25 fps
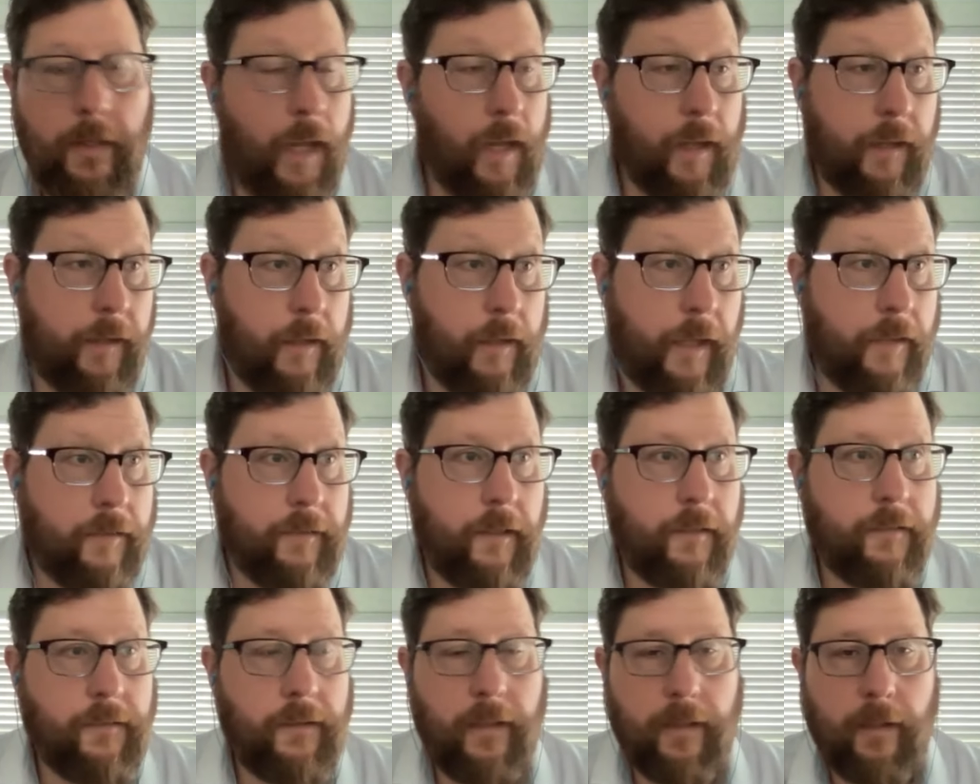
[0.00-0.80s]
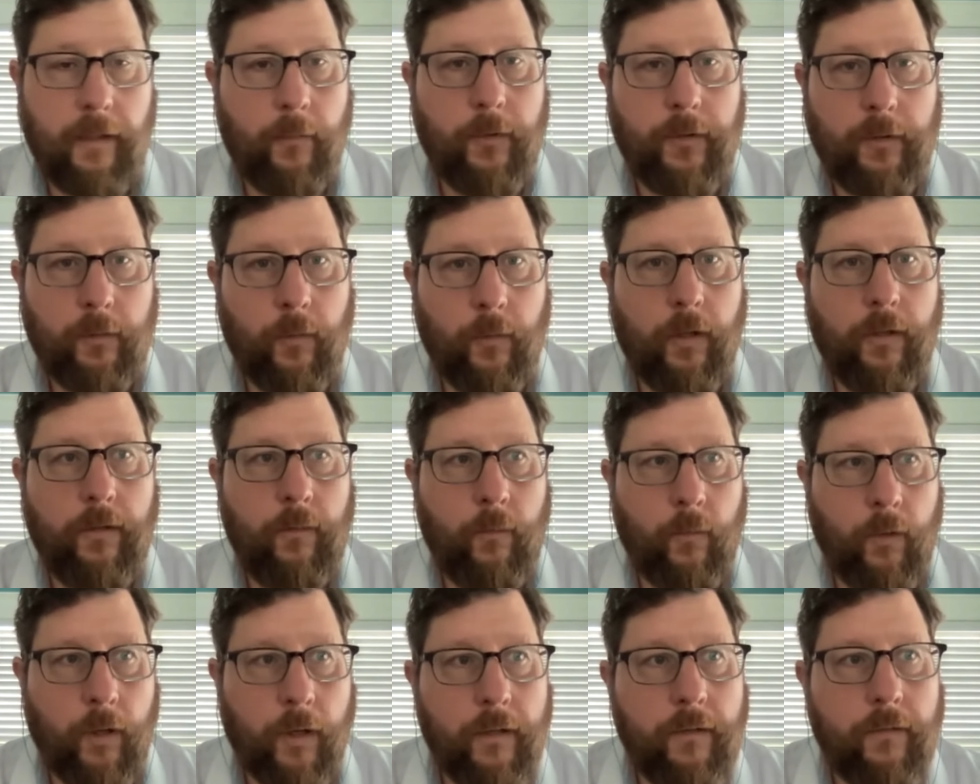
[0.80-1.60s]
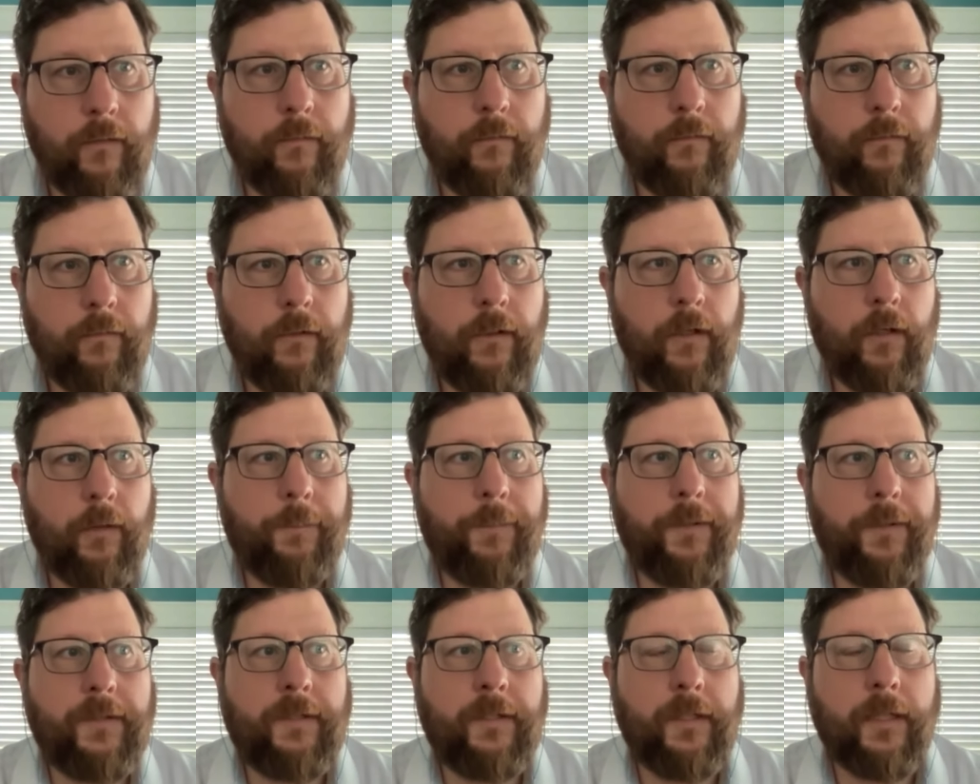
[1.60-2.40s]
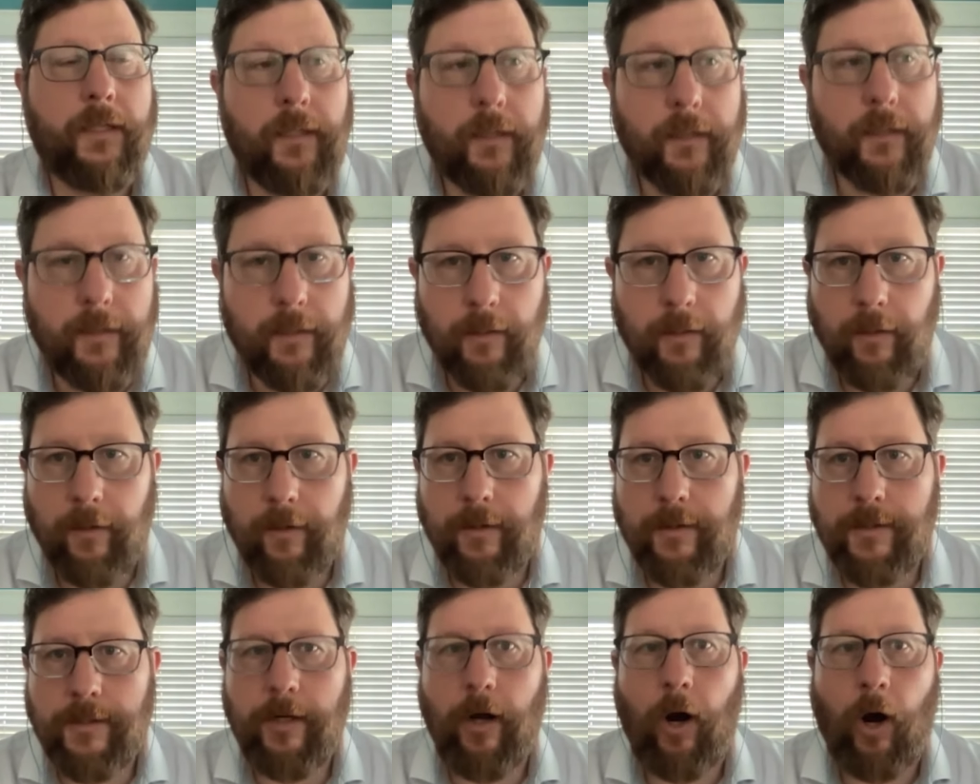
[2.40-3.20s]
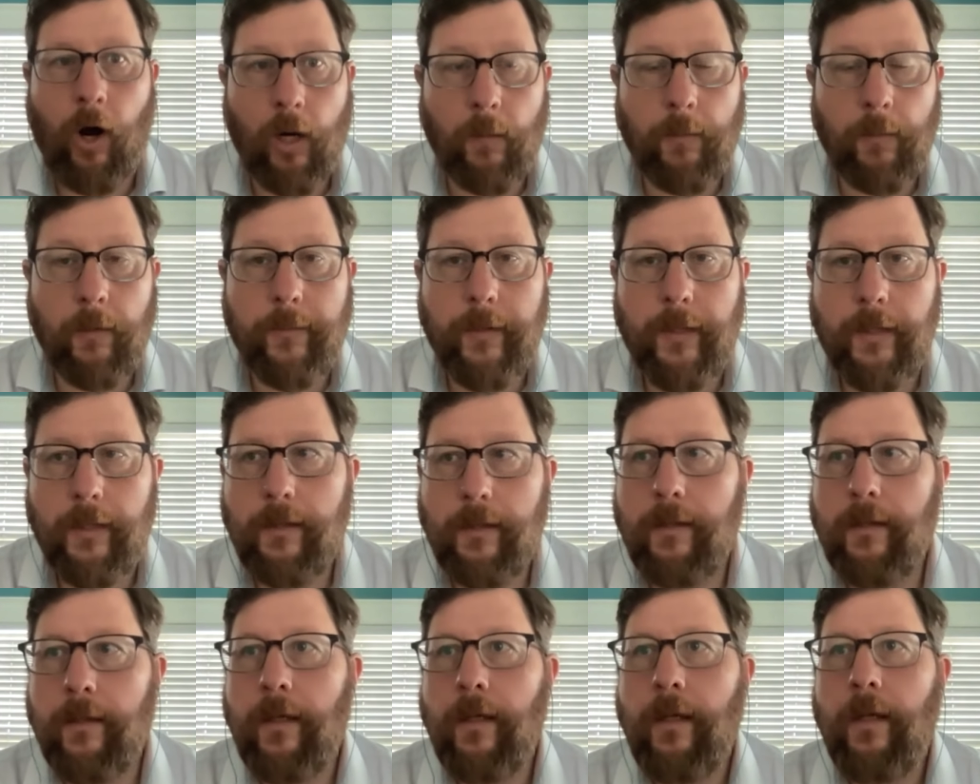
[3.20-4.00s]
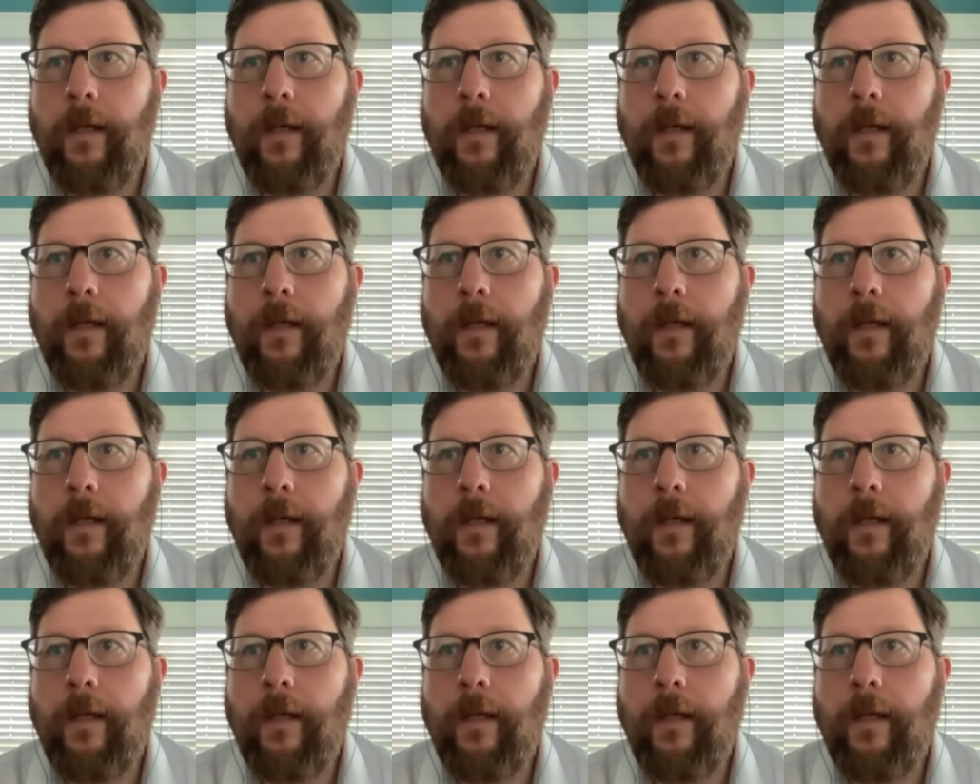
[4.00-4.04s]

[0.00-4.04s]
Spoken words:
Yeah, as I said, it was one you know, particularly large armament,